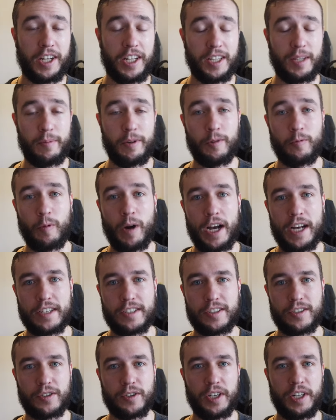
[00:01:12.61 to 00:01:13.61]
in the
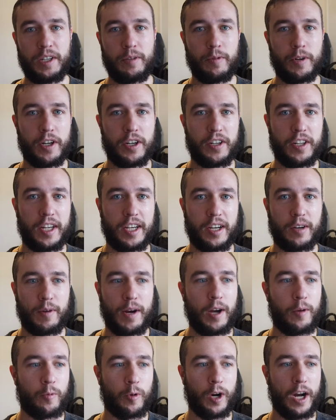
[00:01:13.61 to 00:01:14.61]
Midwest or anywhere like
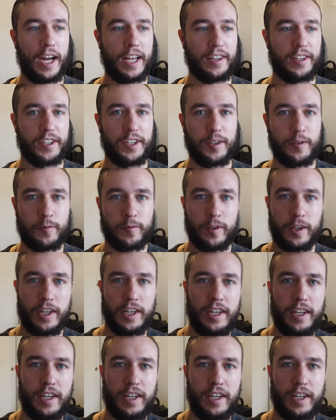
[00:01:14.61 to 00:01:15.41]
around where I live.